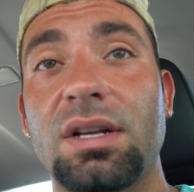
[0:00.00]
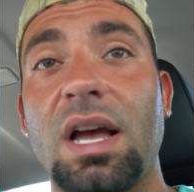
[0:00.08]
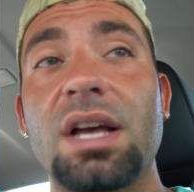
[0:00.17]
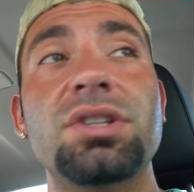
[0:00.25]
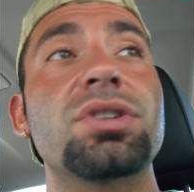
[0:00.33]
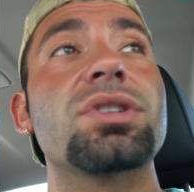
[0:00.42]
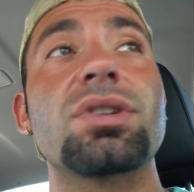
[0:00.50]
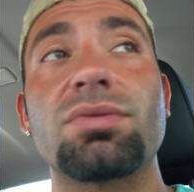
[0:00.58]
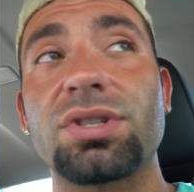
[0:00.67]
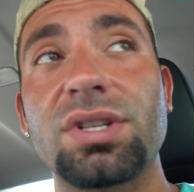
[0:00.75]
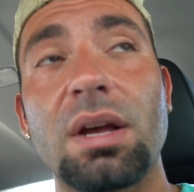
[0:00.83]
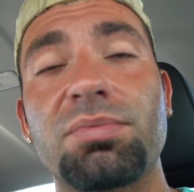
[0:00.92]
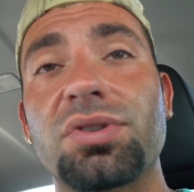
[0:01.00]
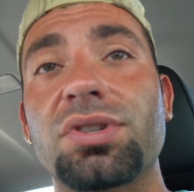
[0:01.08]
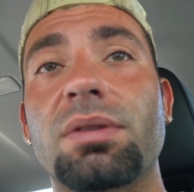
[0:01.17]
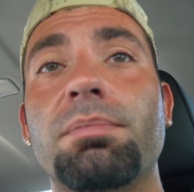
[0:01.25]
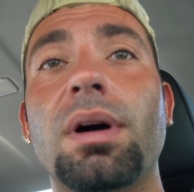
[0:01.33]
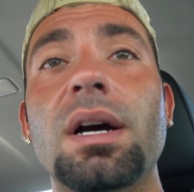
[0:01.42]
estrogen receptors
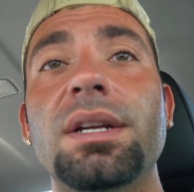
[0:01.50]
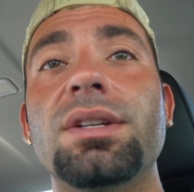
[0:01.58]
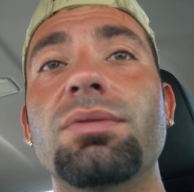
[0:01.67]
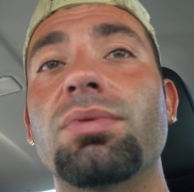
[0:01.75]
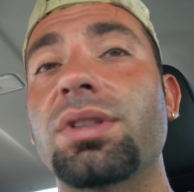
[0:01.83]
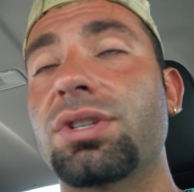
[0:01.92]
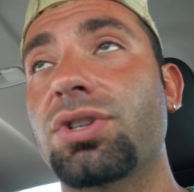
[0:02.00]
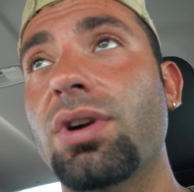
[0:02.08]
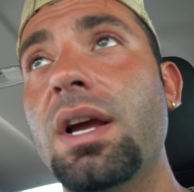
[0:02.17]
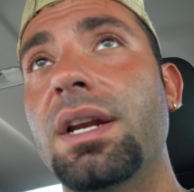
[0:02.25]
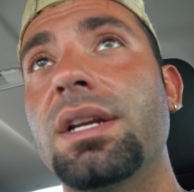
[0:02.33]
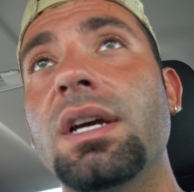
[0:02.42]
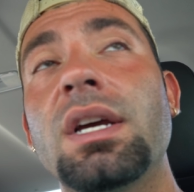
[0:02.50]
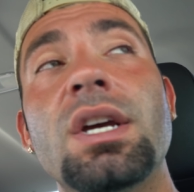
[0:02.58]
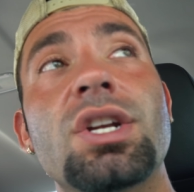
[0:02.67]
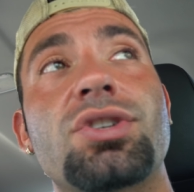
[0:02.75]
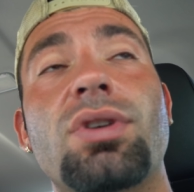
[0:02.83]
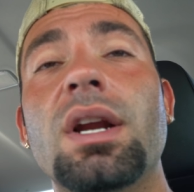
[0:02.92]
are binded with Tren.
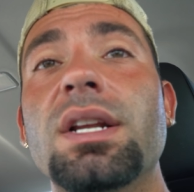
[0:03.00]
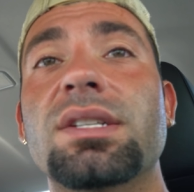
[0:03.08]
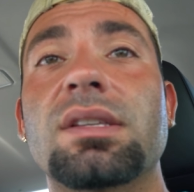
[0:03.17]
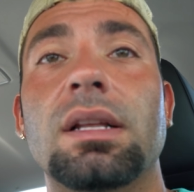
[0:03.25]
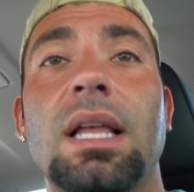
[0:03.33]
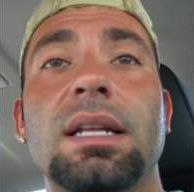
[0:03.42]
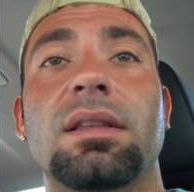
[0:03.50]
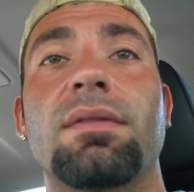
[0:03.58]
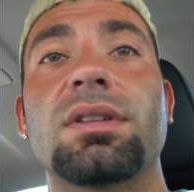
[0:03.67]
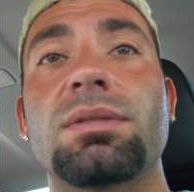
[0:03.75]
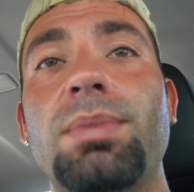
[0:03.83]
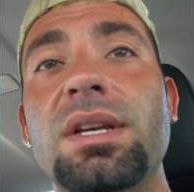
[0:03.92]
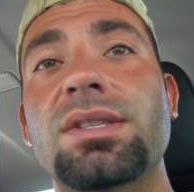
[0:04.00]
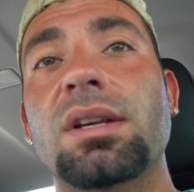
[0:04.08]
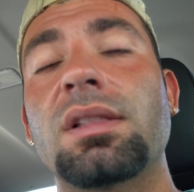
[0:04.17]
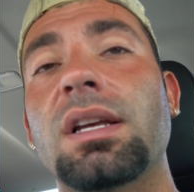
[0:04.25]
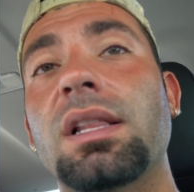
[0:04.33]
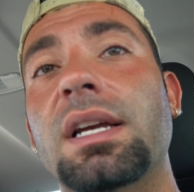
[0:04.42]
Tren is selective. It's
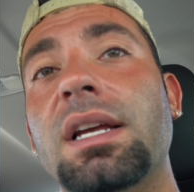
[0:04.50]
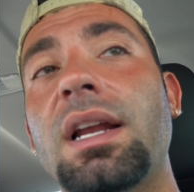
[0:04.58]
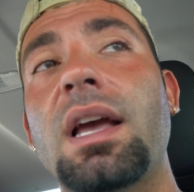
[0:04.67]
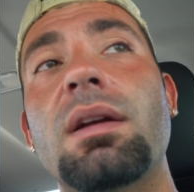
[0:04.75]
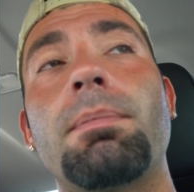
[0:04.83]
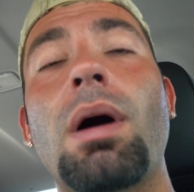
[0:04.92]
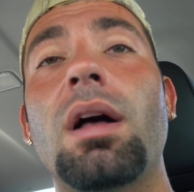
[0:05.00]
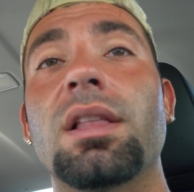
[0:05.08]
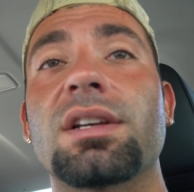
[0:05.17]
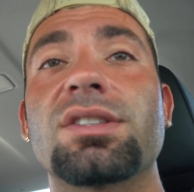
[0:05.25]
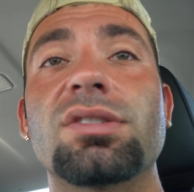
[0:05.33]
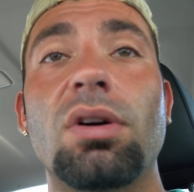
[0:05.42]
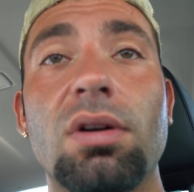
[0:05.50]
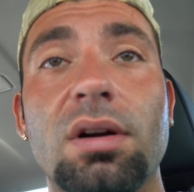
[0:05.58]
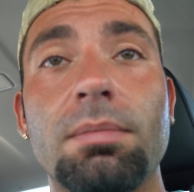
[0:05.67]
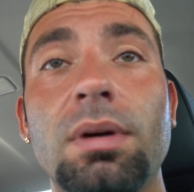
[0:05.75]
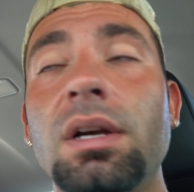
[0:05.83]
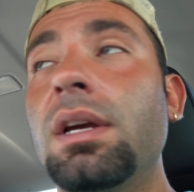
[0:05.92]
basically like an anabolic
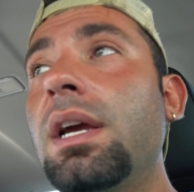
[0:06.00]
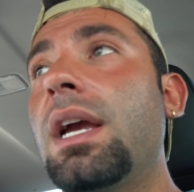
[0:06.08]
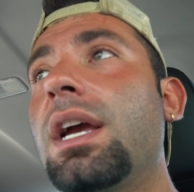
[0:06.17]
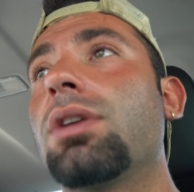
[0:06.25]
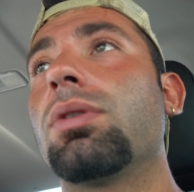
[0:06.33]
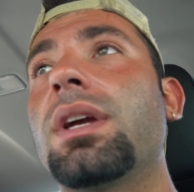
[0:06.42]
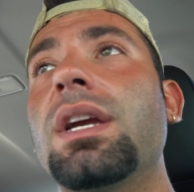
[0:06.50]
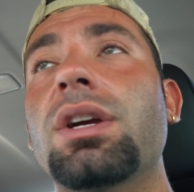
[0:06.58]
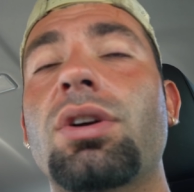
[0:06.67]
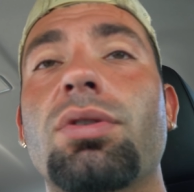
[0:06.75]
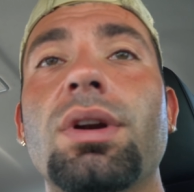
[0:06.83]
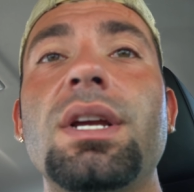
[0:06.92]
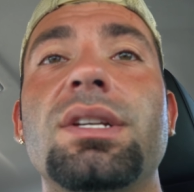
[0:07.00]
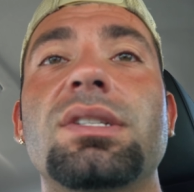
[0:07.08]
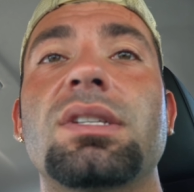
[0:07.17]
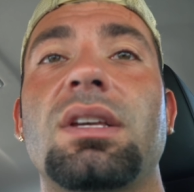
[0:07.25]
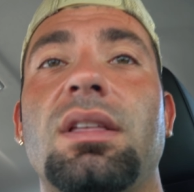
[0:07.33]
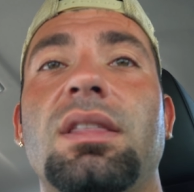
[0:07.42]
SARM. It'll
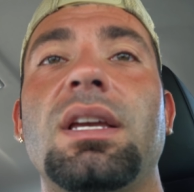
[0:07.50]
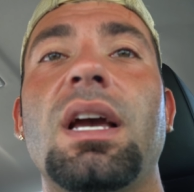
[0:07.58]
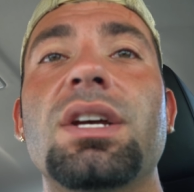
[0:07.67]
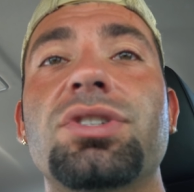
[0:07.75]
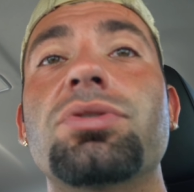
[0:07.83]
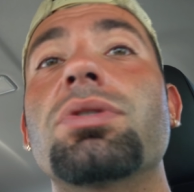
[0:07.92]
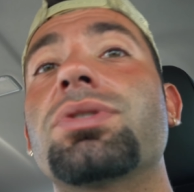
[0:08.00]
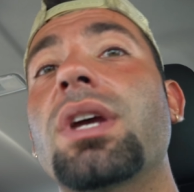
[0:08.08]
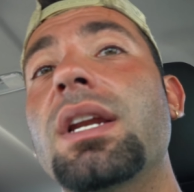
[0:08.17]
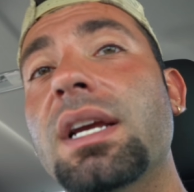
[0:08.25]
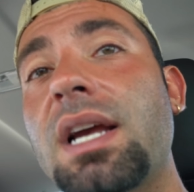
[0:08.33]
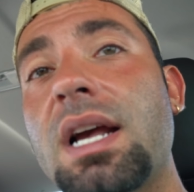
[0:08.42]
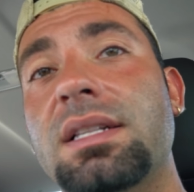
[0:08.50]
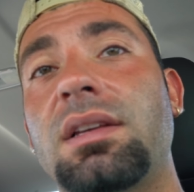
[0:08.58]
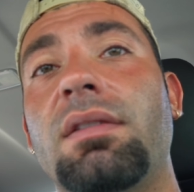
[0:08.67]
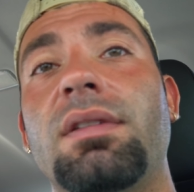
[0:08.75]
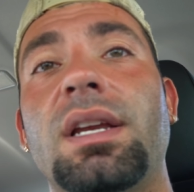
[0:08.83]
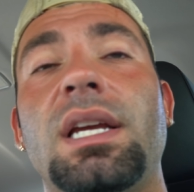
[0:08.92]
increase the estrogenic
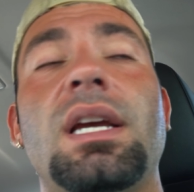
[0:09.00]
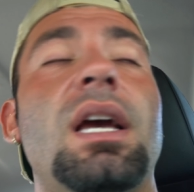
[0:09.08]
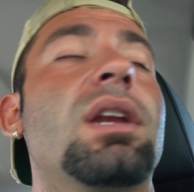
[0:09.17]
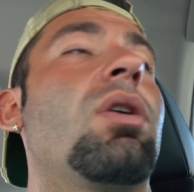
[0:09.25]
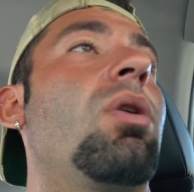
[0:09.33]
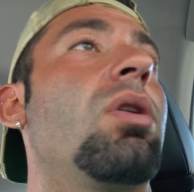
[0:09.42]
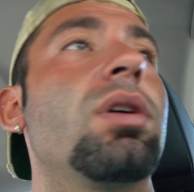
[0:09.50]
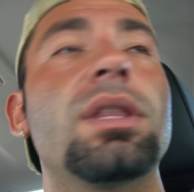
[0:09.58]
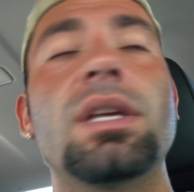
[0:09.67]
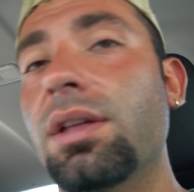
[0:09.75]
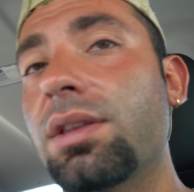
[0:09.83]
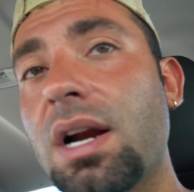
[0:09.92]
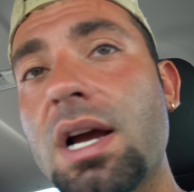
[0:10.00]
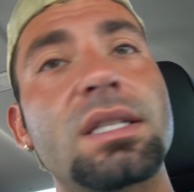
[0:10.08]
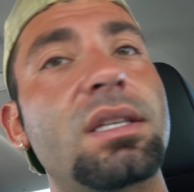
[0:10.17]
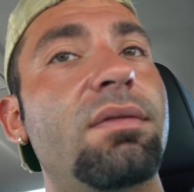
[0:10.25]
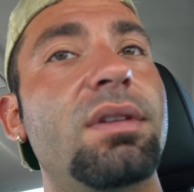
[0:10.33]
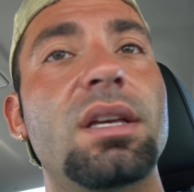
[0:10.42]
activity and all the other
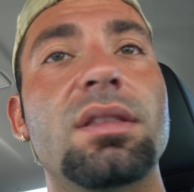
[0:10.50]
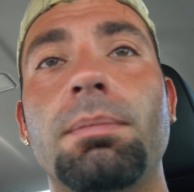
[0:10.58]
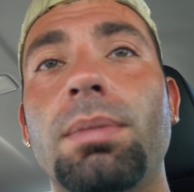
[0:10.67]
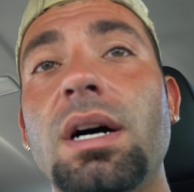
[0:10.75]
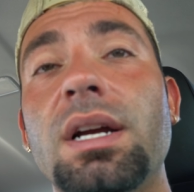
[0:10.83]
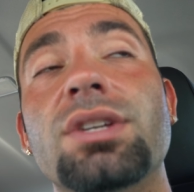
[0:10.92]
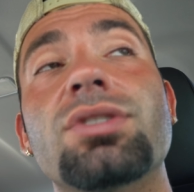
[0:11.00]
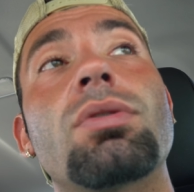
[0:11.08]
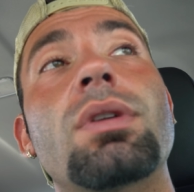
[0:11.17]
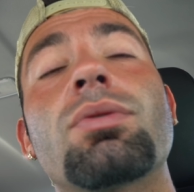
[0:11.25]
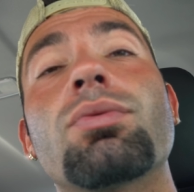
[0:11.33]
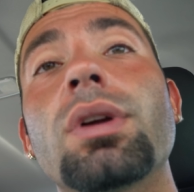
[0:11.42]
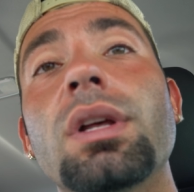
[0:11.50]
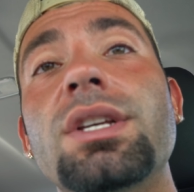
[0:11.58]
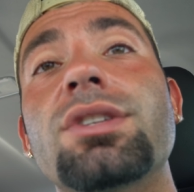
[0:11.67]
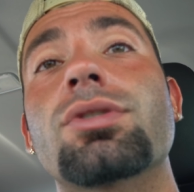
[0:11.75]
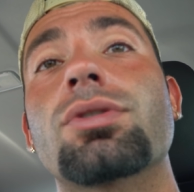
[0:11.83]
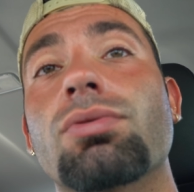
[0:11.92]
activity in the body, so it really
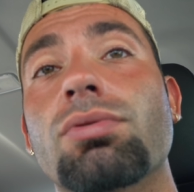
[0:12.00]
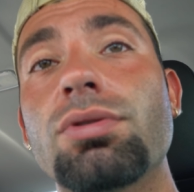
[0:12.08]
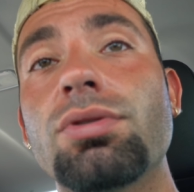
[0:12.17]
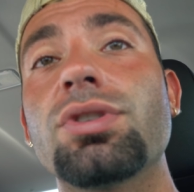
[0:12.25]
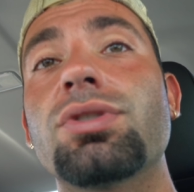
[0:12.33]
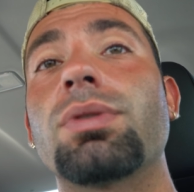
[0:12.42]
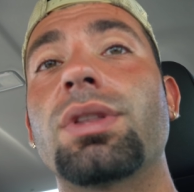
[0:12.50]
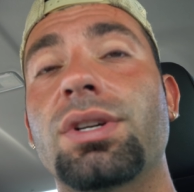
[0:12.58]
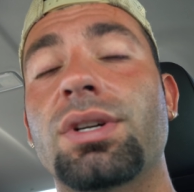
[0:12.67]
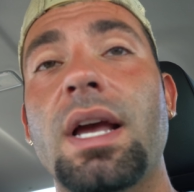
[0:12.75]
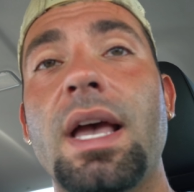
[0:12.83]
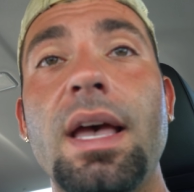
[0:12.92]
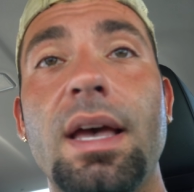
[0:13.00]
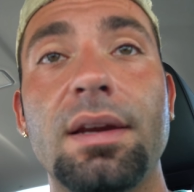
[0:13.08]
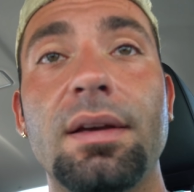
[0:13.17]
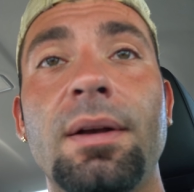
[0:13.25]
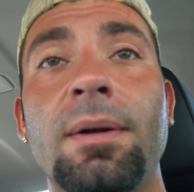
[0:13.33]
screws with your head.